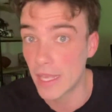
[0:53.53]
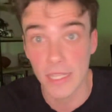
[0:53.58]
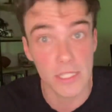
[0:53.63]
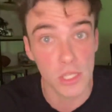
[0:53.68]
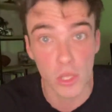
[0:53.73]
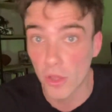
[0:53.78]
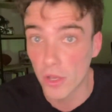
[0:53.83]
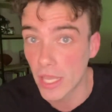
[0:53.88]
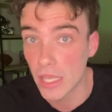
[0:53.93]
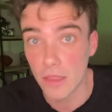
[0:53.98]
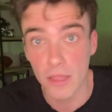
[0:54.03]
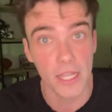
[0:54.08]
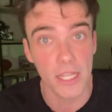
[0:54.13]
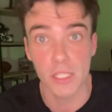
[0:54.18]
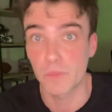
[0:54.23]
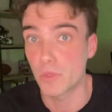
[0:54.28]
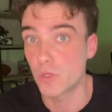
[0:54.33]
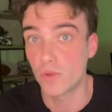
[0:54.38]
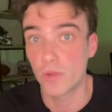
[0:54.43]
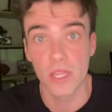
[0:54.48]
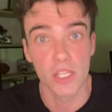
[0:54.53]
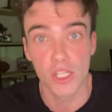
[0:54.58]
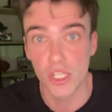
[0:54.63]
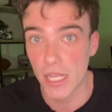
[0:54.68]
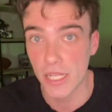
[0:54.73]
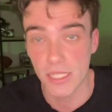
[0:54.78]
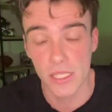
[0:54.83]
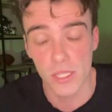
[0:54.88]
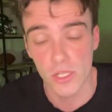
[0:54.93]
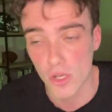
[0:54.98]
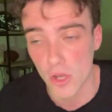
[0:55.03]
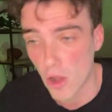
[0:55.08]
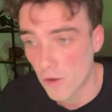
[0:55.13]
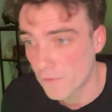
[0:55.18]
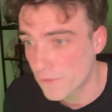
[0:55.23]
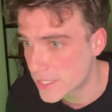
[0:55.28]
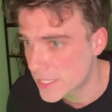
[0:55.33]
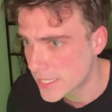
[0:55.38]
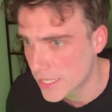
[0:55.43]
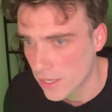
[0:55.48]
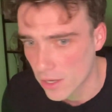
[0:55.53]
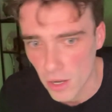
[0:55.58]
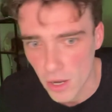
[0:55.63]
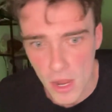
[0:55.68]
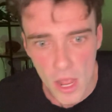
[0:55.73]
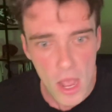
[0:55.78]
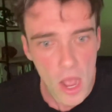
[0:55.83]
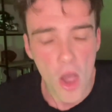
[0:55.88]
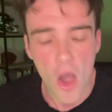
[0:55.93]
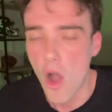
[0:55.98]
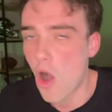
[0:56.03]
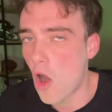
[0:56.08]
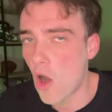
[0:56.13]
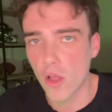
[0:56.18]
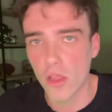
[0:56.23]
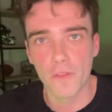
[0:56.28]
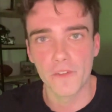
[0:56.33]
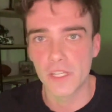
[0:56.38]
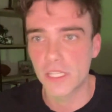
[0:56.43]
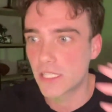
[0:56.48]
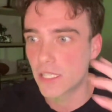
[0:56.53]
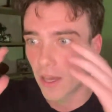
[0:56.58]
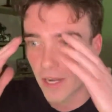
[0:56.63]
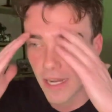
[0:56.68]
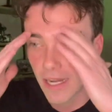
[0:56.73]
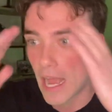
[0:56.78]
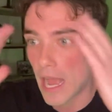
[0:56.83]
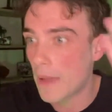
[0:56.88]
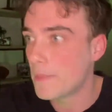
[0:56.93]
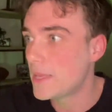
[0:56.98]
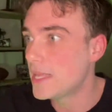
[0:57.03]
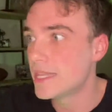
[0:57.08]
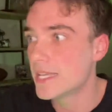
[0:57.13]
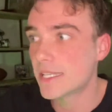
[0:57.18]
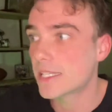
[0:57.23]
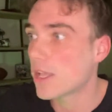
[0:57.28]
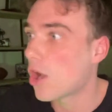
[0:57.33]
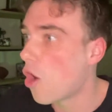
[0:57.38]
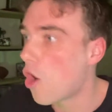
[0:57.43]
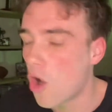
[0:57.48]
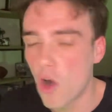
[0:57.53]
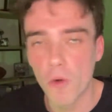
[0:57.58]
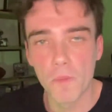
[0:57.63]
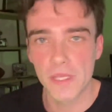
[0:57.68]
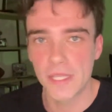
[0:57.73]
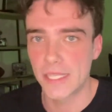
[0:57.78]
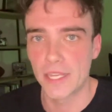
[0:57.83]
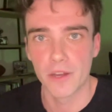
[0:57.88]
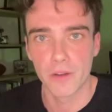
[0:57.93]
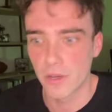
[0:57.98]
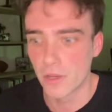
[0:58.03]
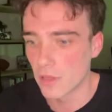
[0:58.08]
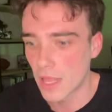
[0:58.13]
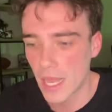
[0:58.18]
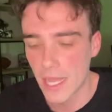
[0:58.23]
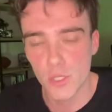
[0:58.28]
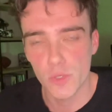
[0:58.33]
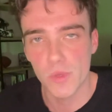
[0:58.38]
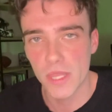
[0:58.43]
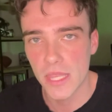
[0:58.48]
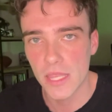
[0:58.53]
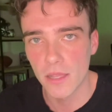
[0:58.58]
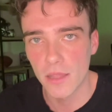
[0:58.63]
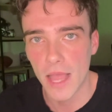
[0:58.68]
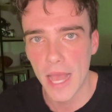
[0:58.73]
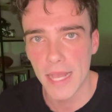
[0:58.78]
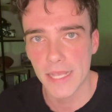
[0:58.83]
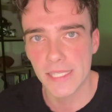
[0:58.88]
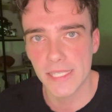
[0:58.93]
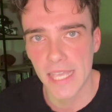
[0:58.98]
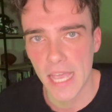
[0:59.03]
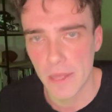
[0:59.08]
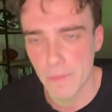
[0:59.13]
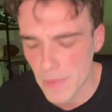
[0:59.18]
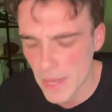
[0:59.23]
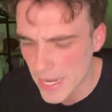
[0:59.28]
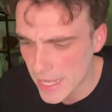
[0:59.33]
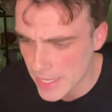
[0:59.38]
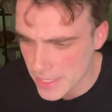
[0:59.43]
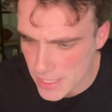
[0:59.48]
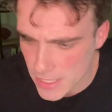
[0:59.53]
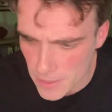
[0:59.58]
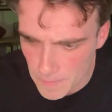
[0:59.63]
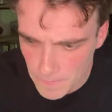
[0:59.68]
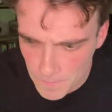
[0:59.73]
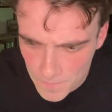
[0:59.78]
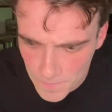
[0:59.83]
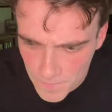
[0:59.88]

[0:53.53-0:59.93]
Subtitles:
looking like it's between the Jets and the Dolphins here. All of a sudden, I mean, this all materialized within the last 10 minutes.